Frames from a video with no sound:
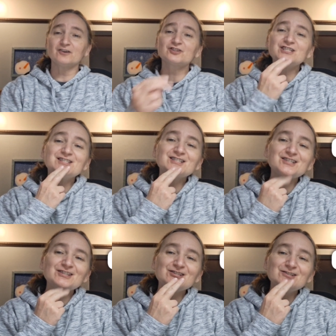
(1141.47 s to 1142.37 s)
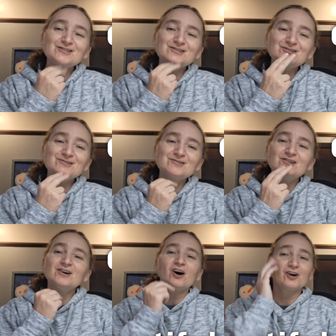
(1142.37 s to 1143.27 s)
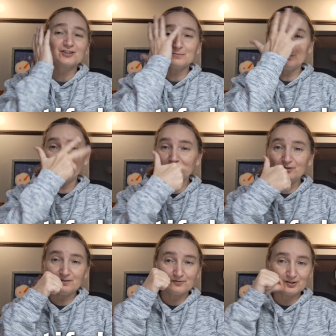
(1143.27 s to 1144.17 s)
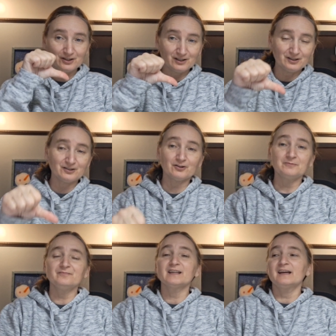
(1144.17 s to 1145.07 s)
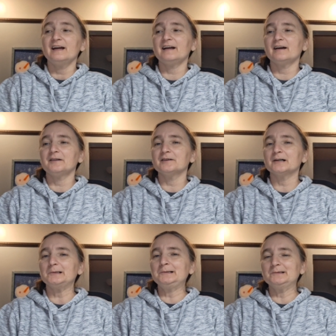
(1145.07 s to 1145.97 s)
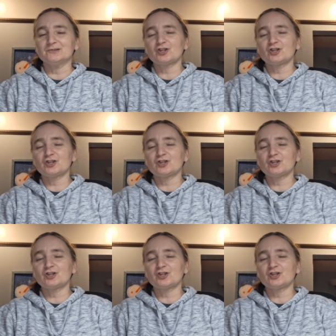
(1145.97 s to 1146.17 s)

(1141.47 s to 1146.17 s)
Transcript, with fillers: dog she's cute. Her's a beautiful girl. And uh,